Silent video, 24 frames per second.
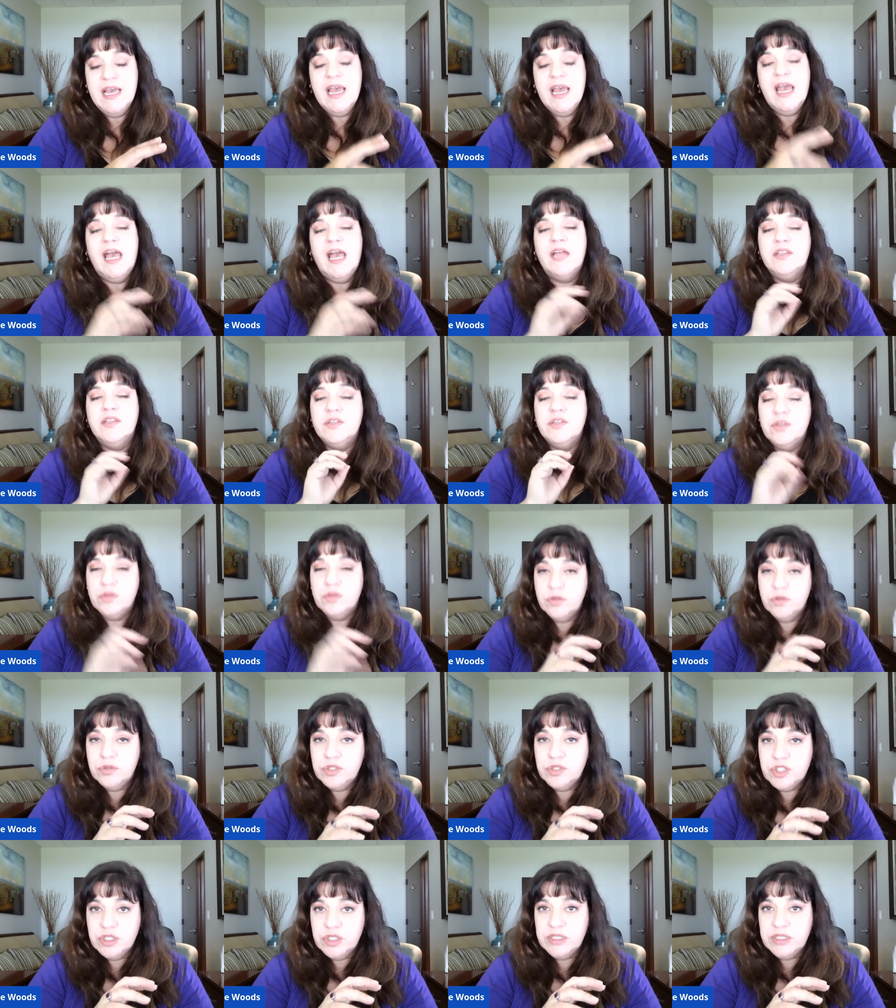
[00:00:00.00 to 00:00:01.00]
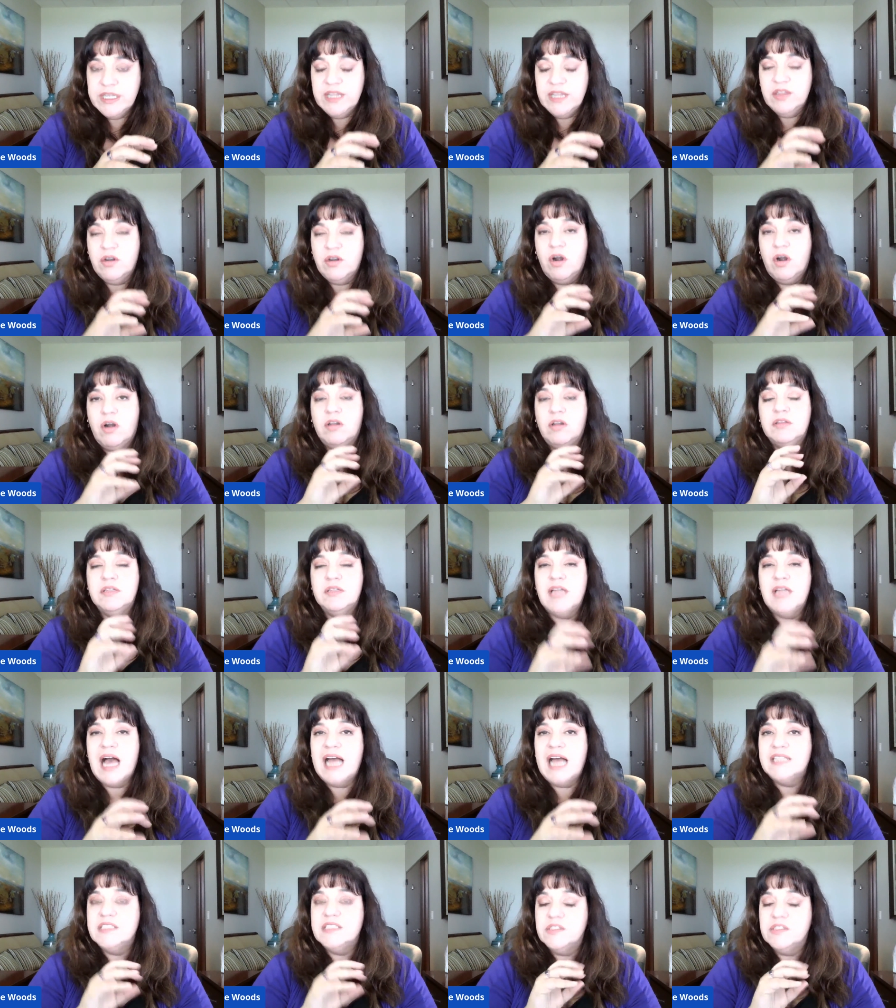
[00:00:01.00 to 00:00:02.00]
and usually there are
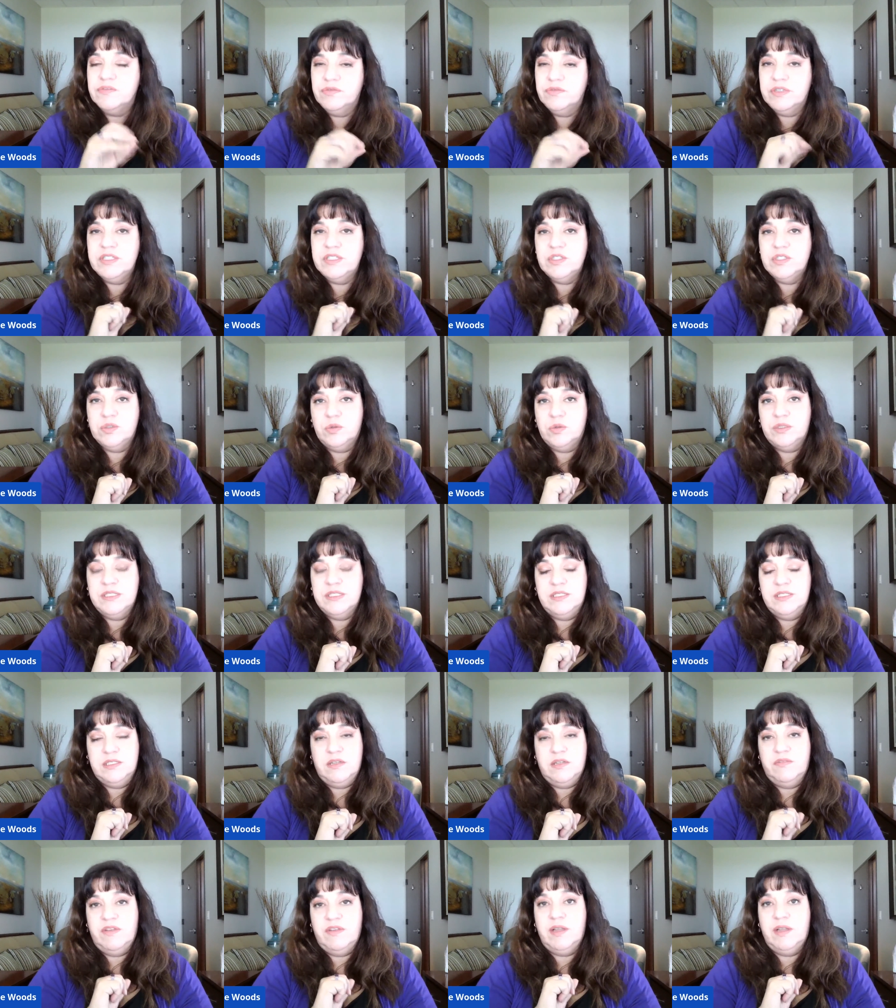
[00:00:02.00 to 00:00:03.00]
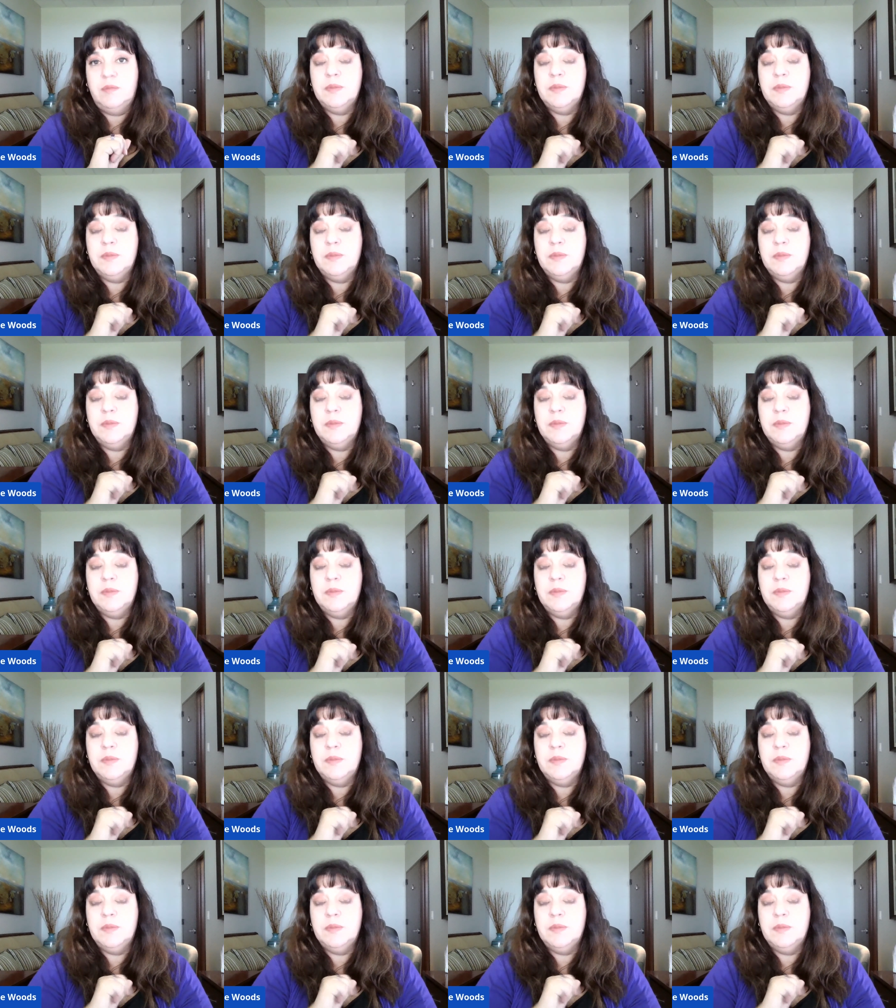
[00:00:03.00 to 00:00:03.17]
lots of resources available